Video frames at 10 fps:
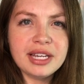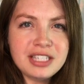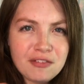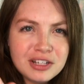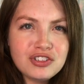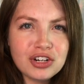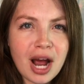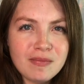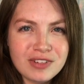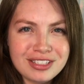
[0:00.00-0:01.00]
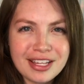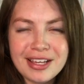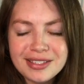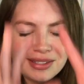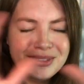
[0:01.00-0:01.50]
different
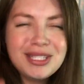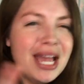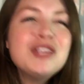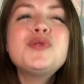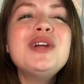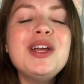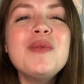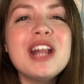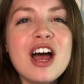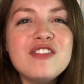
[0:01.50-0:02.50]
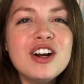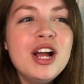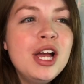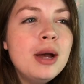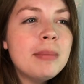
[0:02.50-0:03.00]
circumferences. It's, it's really whatever,
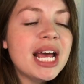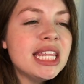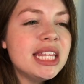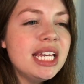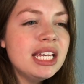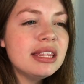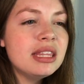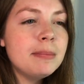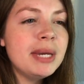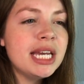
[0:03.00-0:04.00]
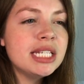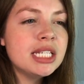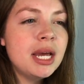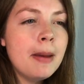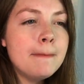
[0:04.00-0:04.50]
but I think the
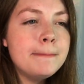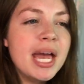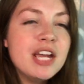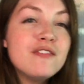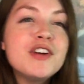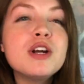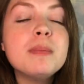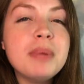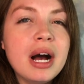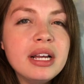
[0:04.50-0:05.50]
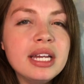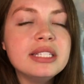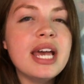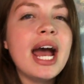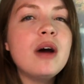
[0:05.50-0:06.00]
biggest bang for your buck
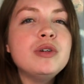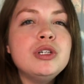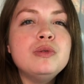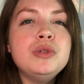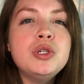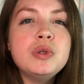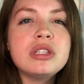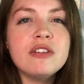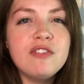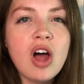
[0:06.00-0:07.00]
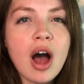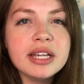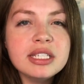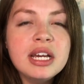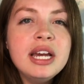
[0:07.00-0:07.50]
is how you use the
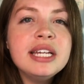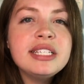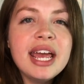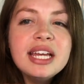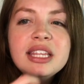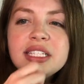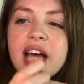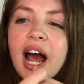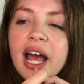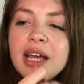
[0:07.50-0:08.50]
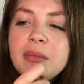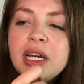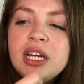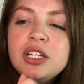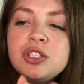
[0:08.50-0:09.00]
floss. Take the time
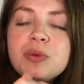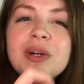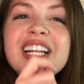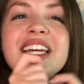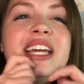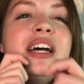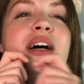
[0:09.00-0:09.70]
to really,